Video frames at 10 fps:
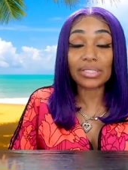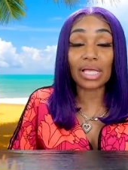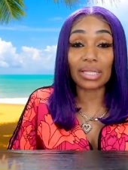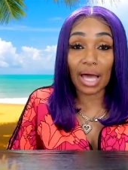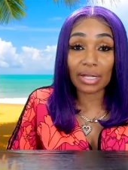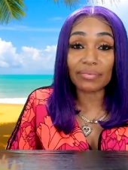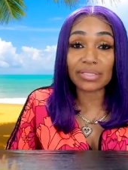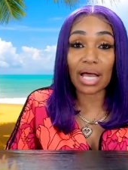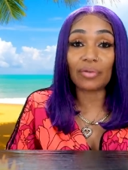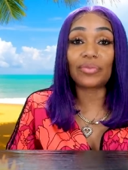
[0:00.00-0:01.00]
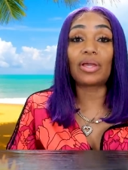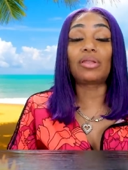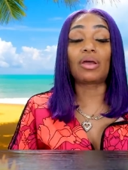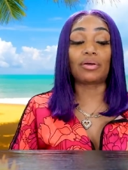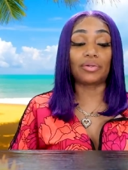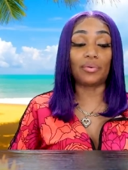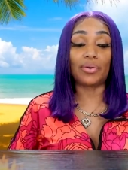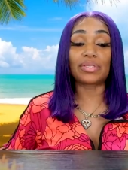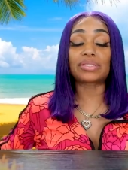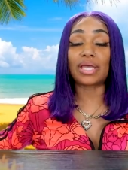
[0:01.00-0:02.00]
It's a lot of us out there that are
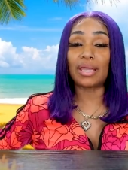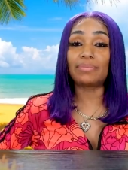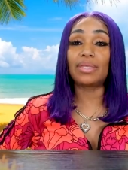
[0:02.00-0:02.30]
doing the same